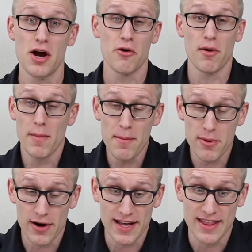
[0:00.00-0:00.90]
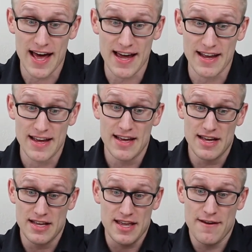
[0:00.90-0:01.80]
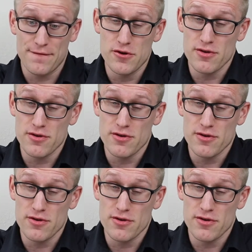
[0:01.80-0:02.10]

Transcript: Remembering that if